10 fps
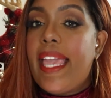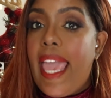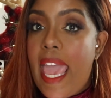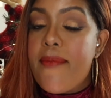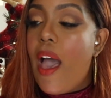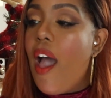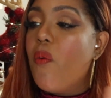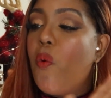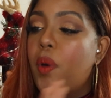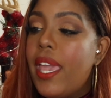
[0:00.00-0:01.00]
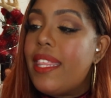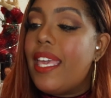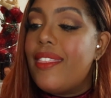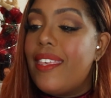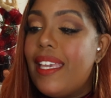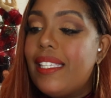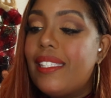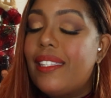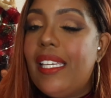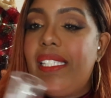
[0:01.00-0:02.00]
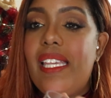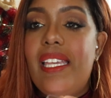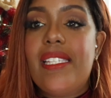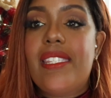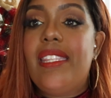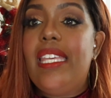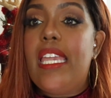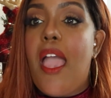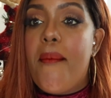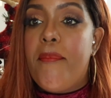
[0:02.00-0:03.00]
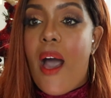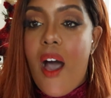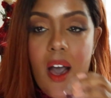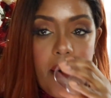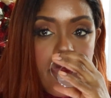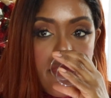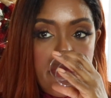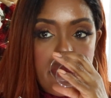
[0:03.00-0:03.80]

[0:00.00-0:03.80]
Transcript: came up with this, this is the bomb.